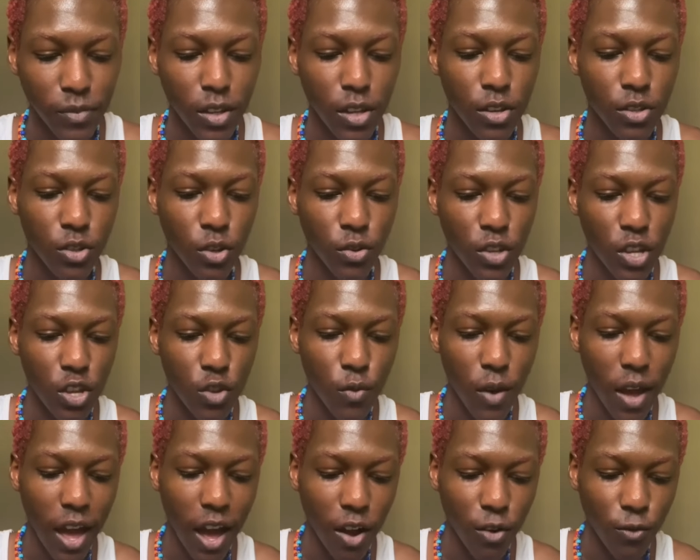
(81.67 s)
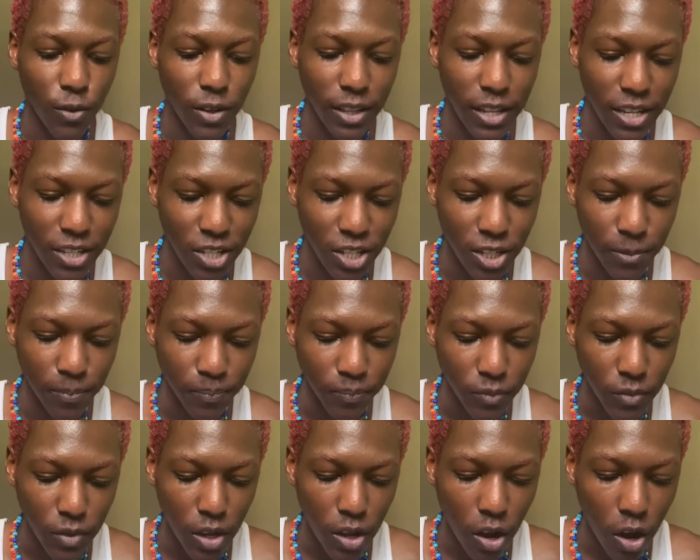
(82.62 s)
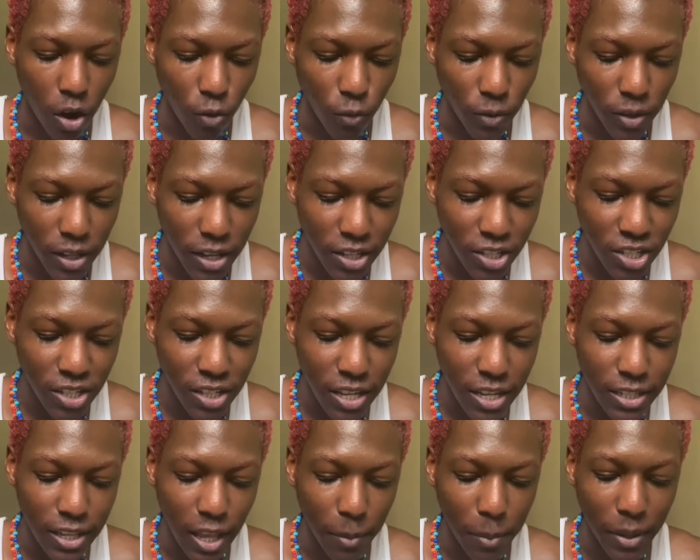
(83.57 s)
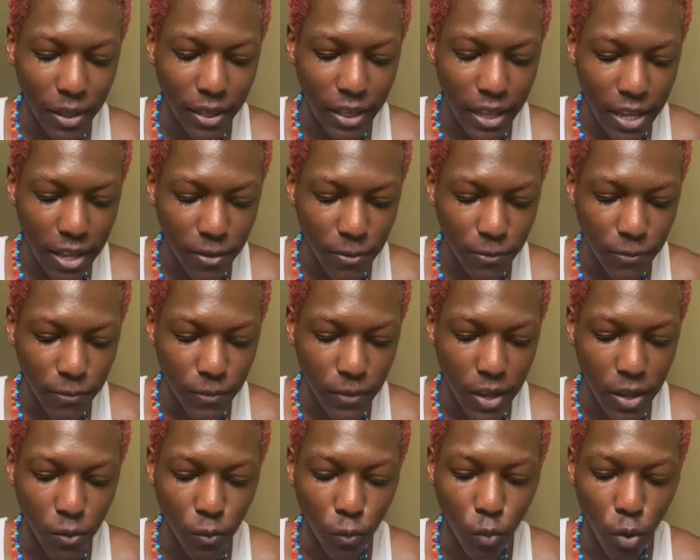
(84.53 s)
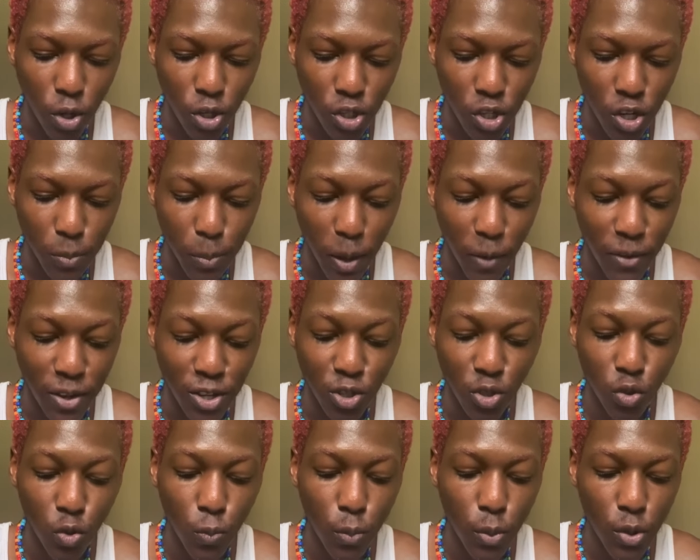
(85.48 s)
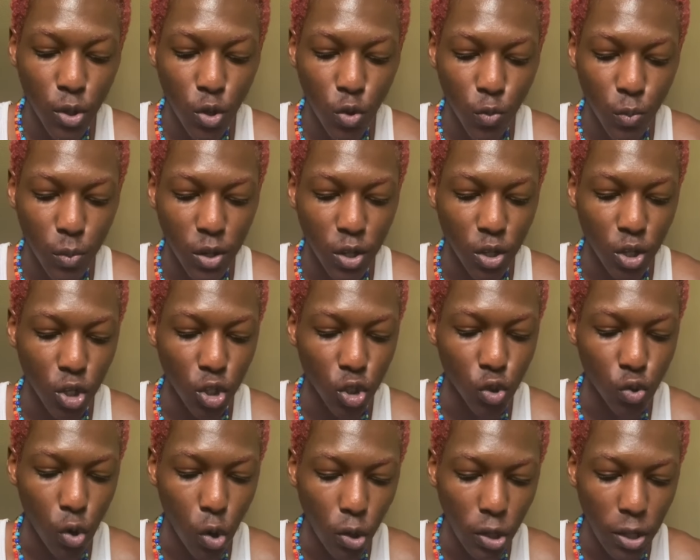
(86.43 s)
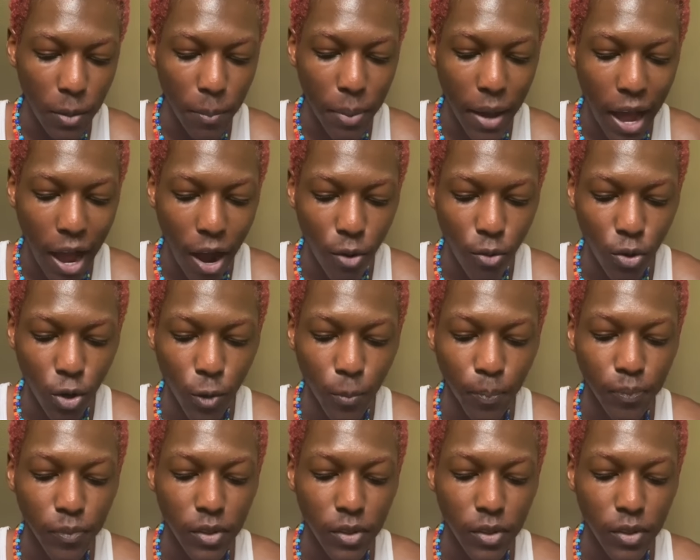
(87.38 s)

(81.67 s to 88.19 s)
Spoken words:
So then you have religion. A religion is a belief and worship of a superhuman controlling power,